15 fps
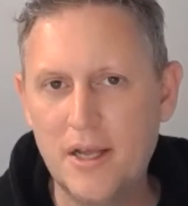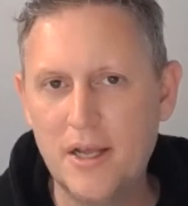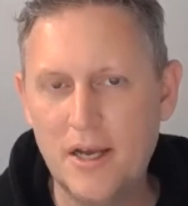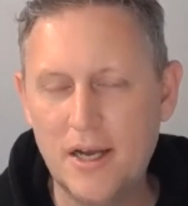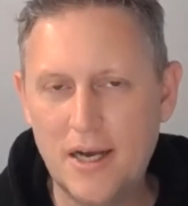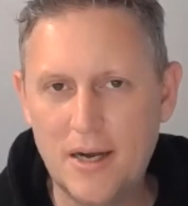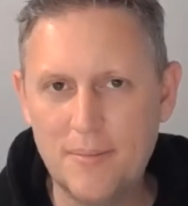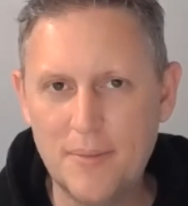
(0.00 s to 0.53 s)

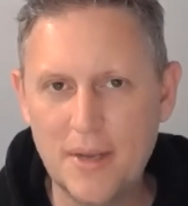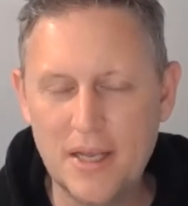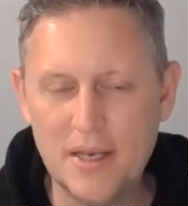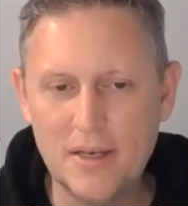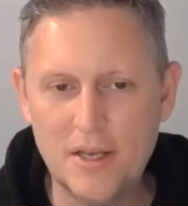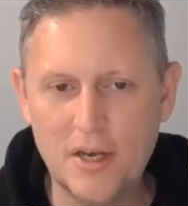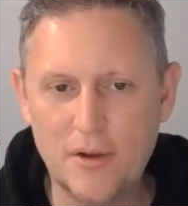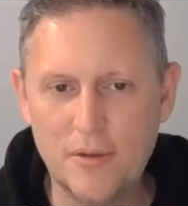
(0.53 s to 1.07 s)

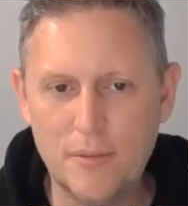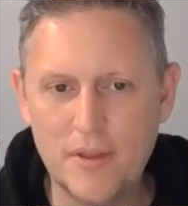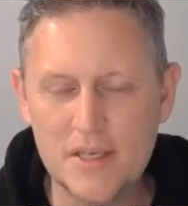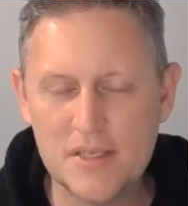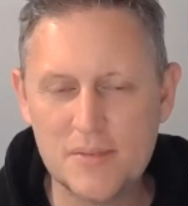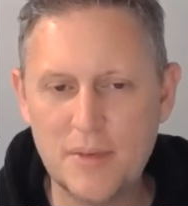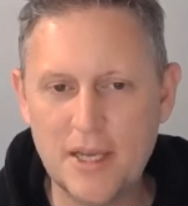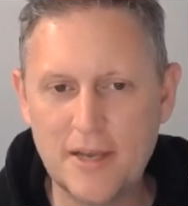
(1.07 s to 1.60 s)
And, with
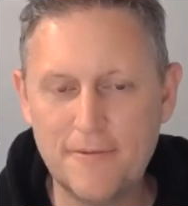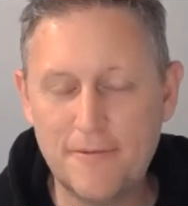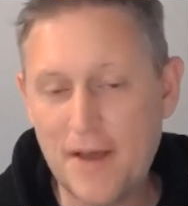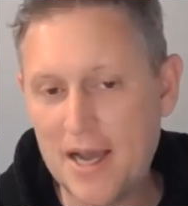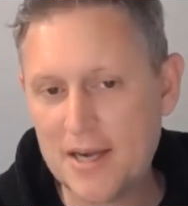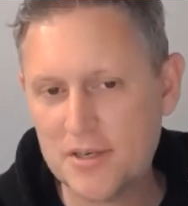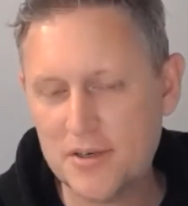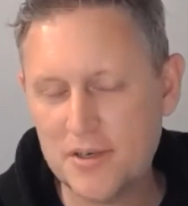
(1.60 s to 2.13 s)
this being a
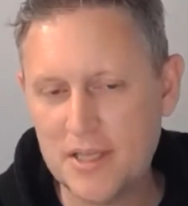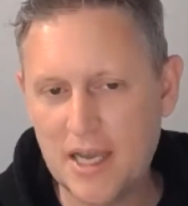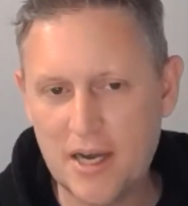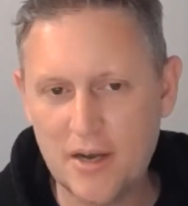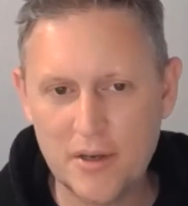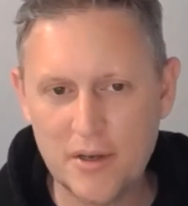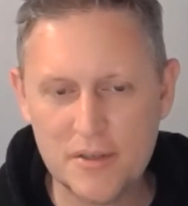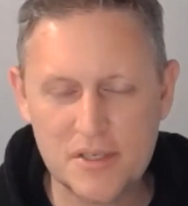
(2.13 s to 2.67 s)
factor in the
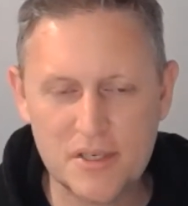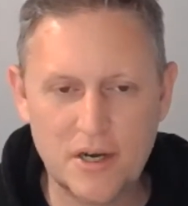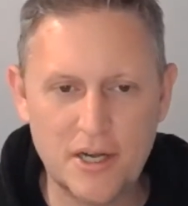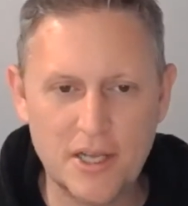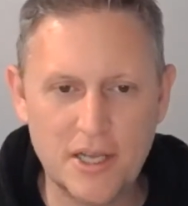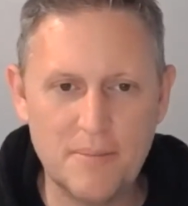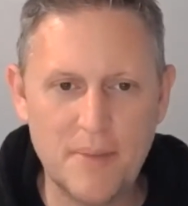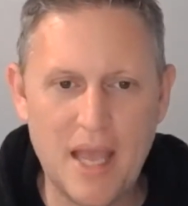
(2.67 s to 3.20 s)
algo
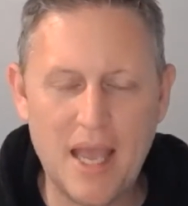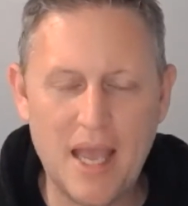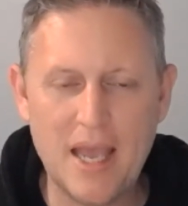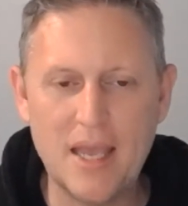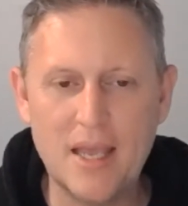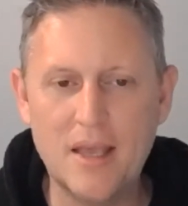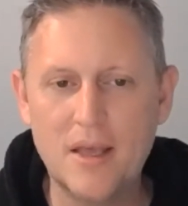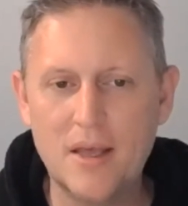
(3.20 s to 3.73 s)
starting in
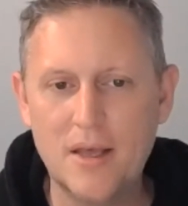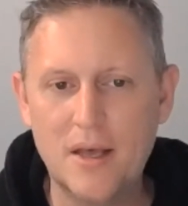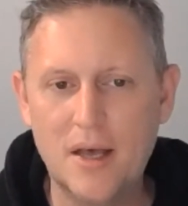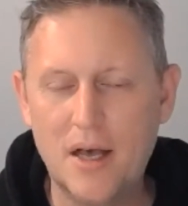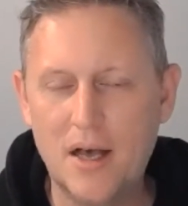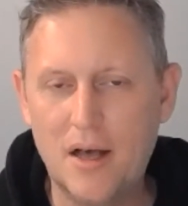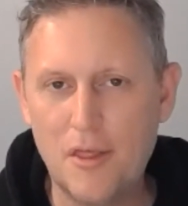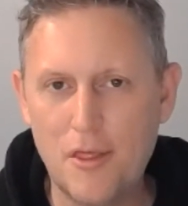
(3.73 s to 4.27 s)
May,
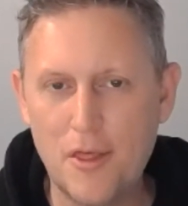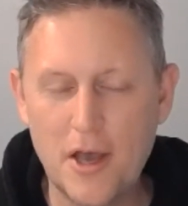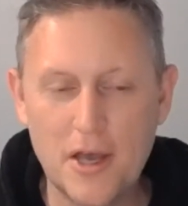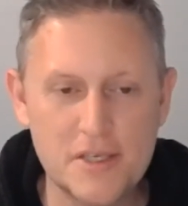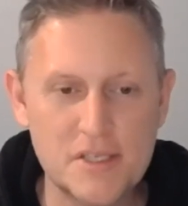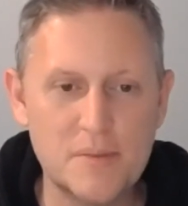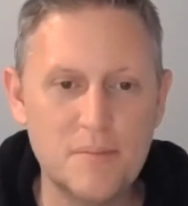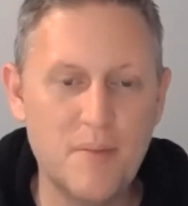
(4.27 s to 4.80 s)

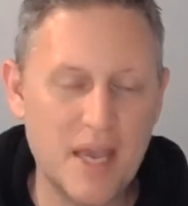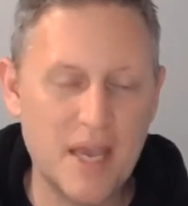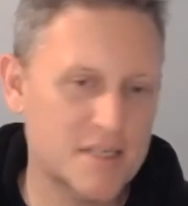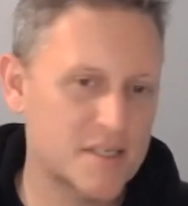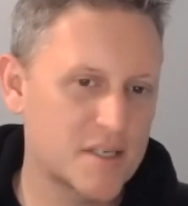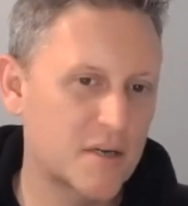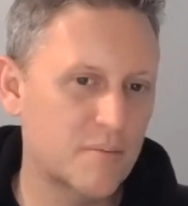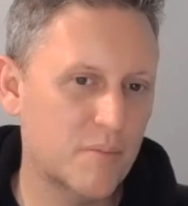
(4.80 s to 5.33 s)
thus
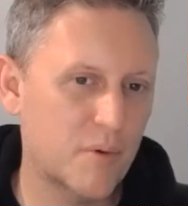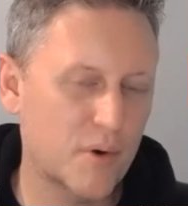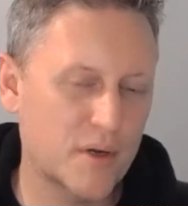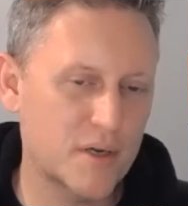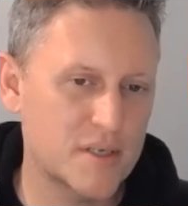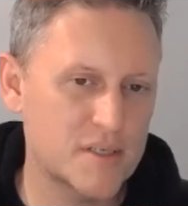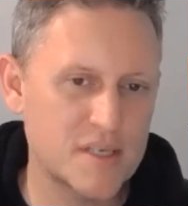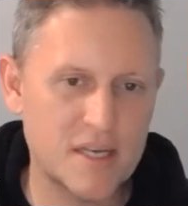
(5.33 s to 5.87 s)
makes it
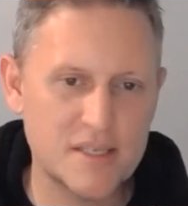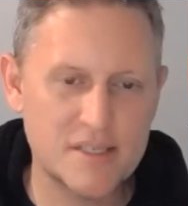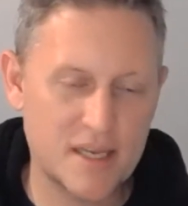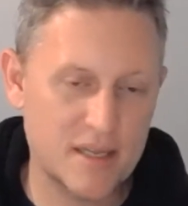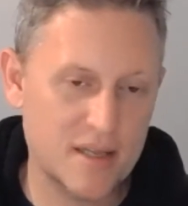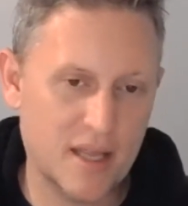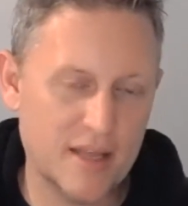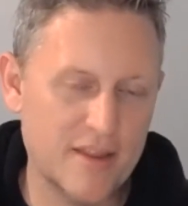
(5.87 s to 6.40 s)
important to sites
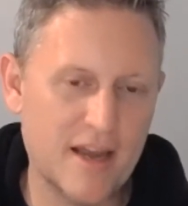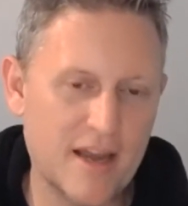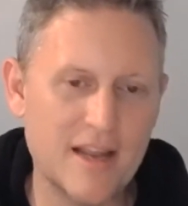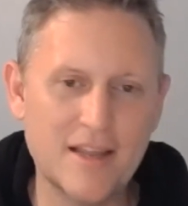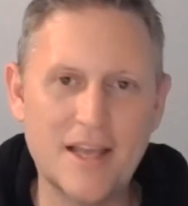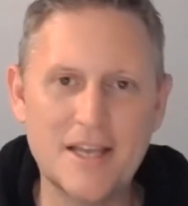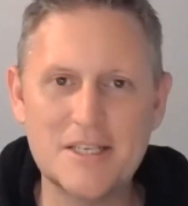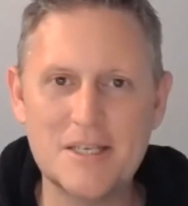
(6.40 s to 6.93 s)
that I
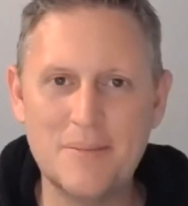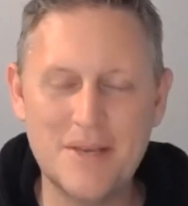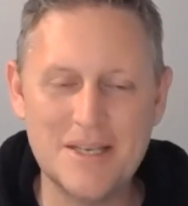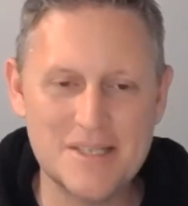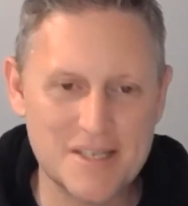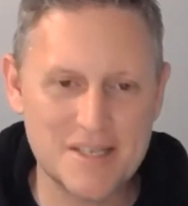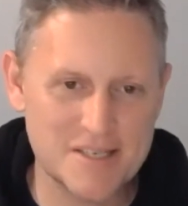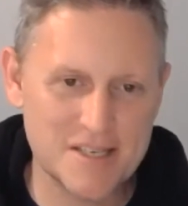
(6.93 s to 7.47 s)
like to
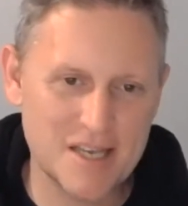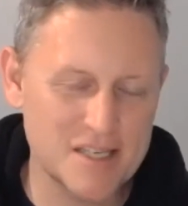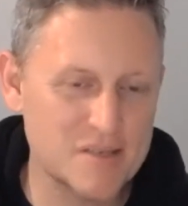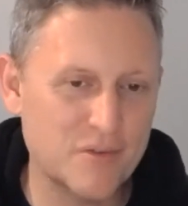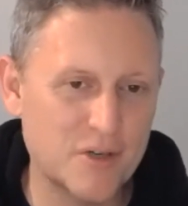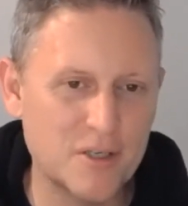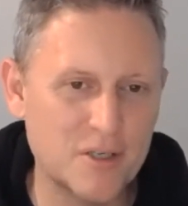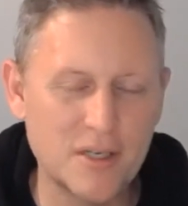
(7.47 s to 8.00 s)
be
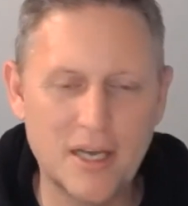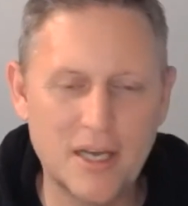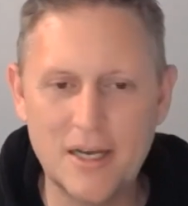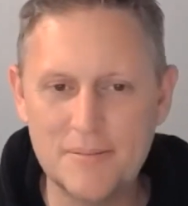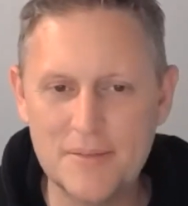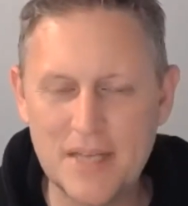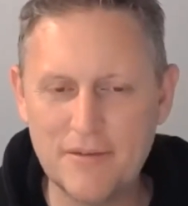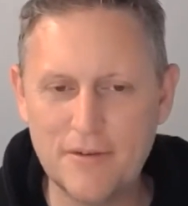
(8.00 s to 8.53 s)
successful.
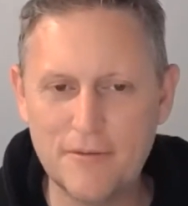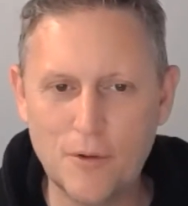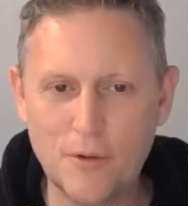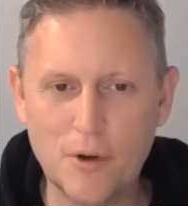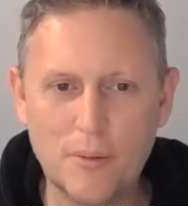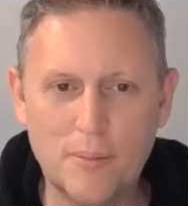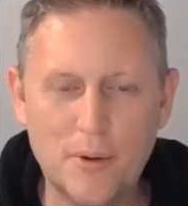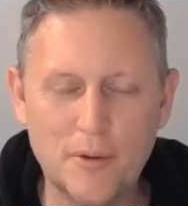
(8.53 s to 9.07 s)

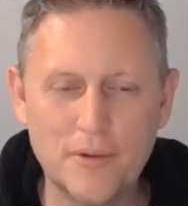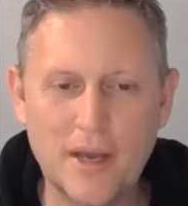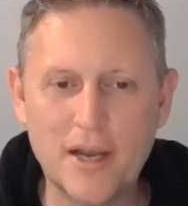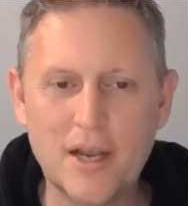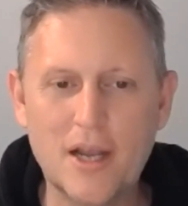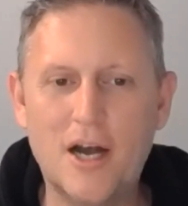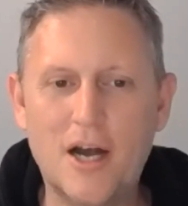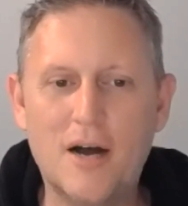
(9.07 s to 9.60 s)

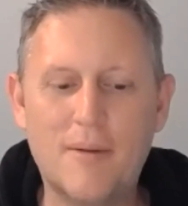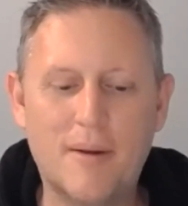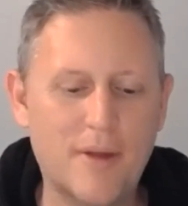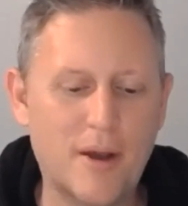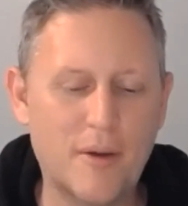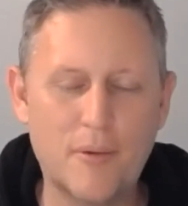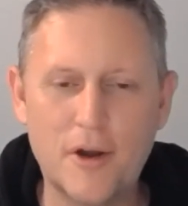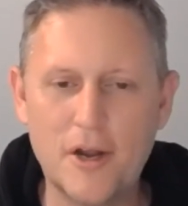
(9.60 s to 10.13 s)
DavidVogelpohl.com, I'm
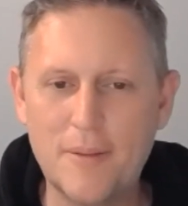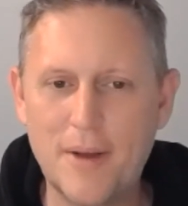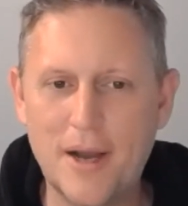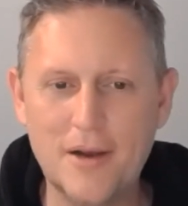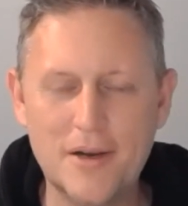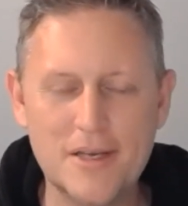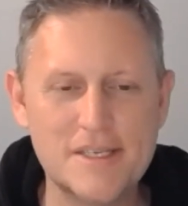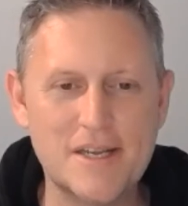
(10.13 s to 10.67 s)
not worried
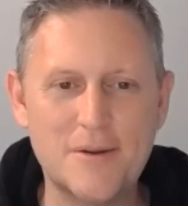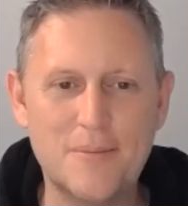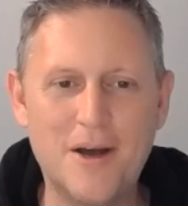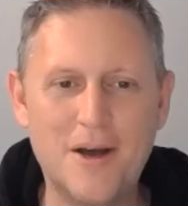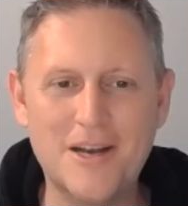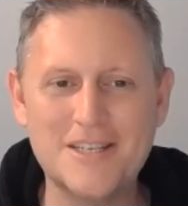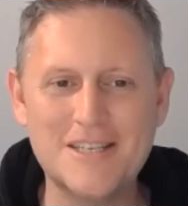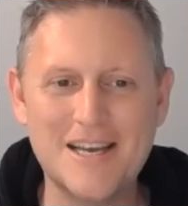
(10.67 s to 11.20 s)
about because I don't
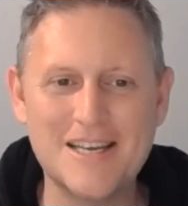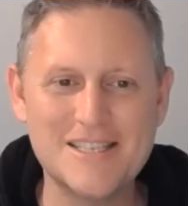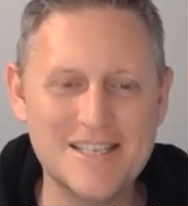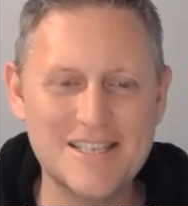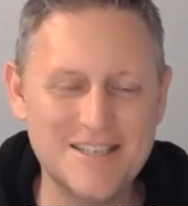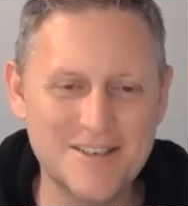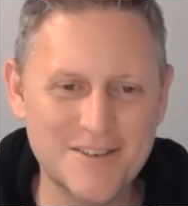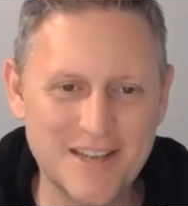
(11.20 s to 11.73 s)
monetize it
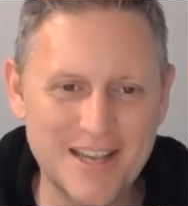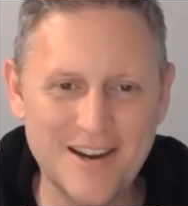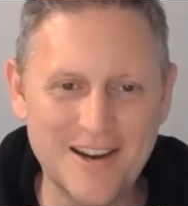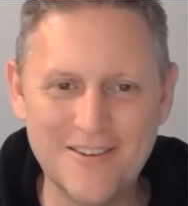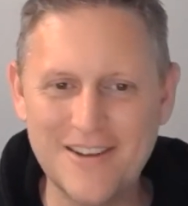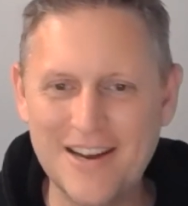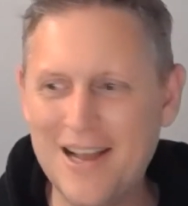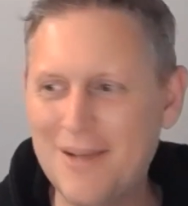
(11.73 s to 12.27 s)
and don't
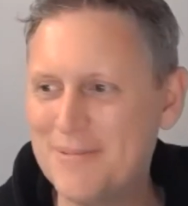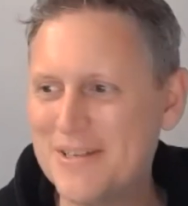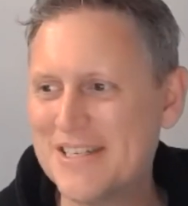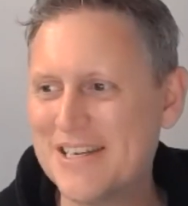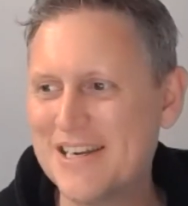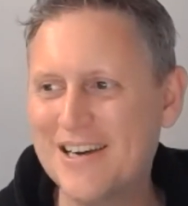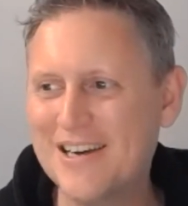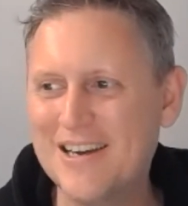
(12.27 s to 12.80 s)
care what happens
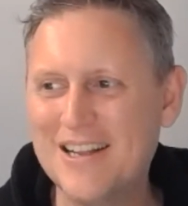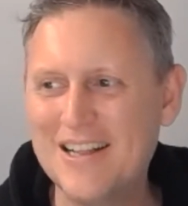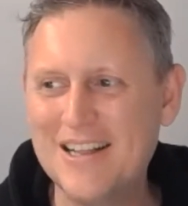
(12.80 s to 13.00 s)
there.